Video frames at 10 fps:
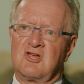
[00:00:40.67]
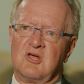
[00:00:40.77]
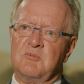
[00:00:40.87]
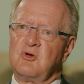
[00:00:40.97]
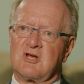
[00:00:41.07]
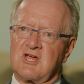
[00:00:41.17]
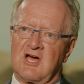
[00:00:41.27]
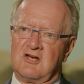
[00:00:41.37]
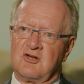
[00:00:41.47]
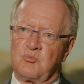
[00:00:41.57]

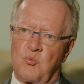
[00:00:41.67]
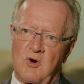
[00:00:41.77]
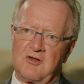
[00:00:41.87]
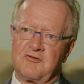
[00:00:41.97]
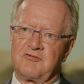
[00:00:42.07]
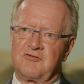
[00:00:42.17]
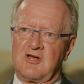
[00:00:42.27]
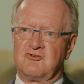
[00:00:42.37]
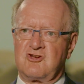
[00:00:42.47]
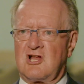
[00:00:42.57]
communicated with
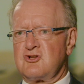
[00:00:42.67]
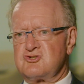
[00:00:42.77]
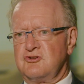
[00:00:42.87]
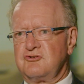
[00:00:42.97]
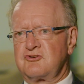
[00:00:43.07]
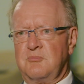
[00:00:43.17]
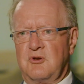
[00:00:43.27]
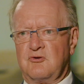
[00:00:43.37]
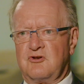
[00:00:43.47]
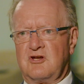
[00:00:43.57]
the intelligence
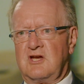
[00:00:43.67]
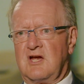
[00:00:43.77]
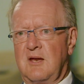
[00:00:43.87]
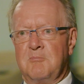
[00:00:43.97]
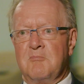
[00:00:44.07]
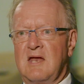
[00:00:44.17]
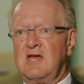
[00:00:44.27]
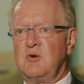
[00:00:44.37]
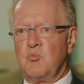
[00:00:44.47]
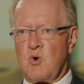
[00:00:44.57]
community in
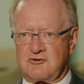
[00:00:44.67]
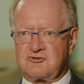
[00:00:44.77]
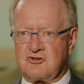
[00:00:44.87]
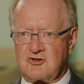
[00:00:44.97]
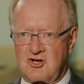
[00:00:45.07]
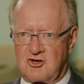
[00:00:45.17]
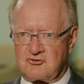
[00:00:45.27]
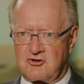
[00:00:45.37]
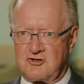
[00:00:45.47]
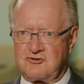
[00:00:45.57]
many Western
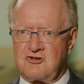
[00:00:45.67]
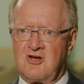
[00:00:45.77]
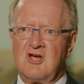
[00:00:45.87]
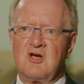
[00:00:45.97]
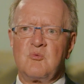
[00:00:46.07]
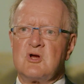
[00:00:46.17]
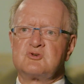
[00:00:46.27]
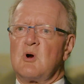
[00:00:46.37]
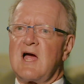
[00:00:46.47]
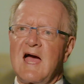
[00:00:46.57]
countries,
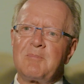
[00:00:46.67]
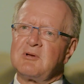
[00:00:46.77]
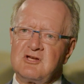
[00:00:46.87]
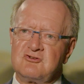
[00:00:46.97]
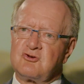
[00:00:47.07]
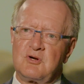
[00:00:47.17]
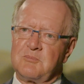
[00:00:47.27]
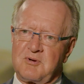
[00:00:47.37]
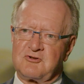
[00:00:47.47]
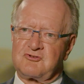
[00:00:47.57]
which were happily
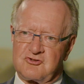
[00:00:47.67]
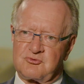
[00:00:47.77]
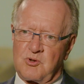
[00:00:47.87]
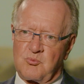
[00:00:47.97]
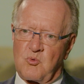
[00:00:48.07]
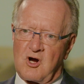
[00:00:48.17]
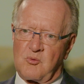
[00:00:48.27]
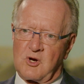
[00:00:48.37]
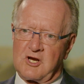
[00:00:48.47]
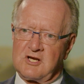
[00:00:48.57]
doing business with
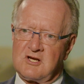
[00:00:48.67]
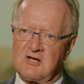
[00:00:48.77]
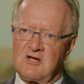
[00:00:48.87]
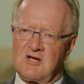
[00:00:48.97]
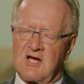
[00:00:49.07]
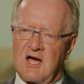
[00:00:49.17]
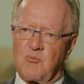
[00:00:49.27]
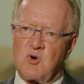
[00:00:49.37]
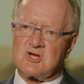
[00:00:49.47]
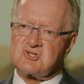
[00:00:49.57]
Huawei,
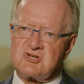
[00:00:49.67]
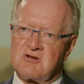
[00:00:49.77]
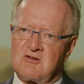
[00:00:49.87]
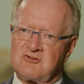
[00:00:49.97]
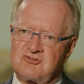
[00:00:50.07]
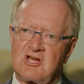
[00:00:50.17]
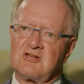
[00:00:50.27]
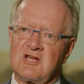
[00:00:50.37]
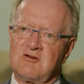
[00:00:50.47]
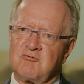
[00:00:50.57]
and which suddenly